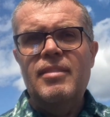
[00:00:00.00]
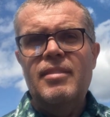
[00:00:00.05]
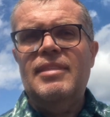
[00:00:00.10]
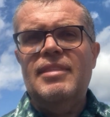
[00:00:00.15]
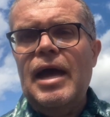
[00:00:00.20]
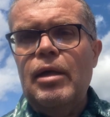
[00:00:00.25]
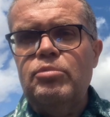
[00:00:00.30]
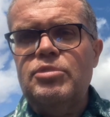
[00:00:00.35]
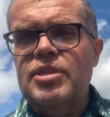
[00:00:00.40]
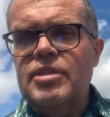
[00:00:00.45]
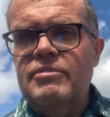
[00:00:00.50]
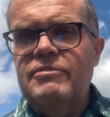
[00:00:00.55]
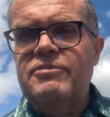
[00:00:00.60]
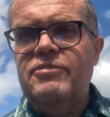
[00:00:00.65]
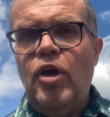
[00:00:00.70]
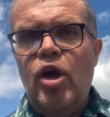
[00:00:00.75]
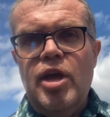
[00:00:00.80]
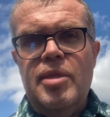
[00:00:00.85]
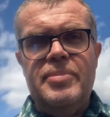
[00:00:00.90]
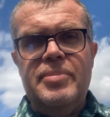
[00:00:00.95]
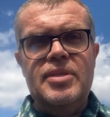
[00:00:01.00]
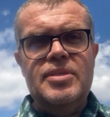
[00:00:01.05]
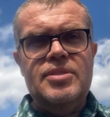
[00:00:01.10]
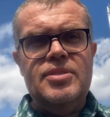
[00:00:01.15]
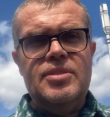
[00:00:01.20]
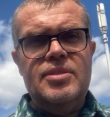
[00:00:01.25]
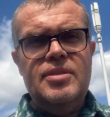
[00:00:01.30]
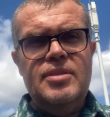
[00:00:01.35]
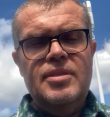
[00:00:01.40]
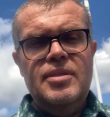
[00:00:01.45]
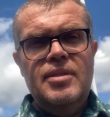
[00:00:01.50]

thousand fibres